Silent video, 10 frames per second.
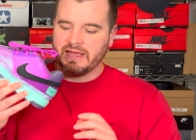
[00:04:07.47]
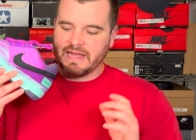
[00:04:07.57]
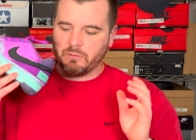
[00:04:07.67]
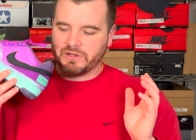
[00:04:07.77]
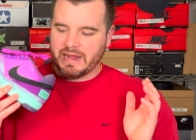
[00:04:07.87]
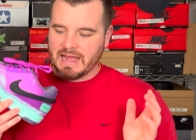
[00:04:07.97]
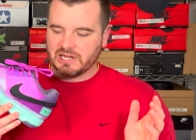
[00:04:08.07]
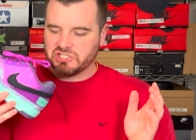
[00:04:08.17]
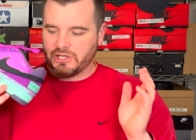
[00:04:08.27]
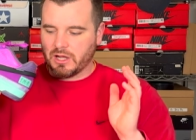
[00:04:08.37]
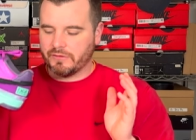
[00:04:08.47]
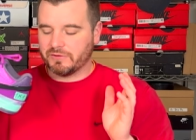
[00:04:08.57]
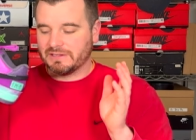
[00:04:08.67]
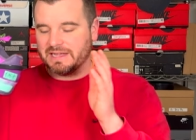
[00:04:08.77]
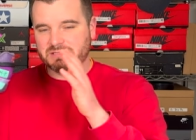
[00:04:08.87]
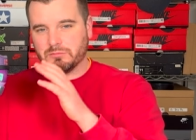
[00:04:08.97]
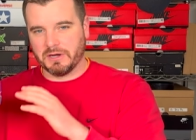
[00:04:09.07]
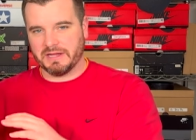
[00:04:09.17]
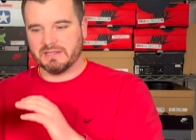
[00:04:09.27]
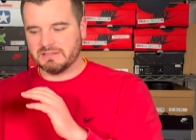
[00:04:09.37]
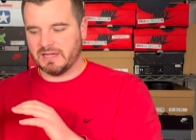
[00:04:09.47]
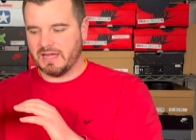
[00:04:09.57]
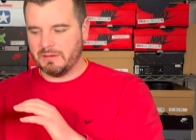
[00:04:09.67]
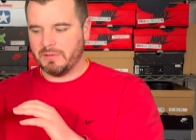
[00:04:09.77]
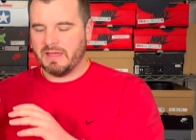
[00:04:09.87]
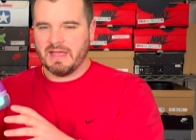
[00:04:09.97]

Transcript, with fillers: and would actually offer less break in time